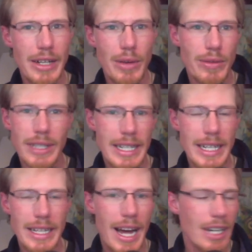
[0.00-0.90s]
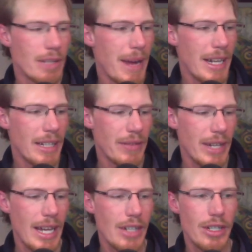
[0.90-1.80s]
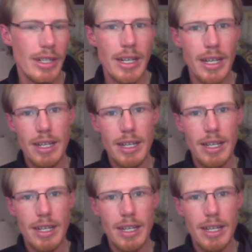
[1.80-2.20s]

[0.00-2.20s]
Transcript: you don't really need the higher magnification.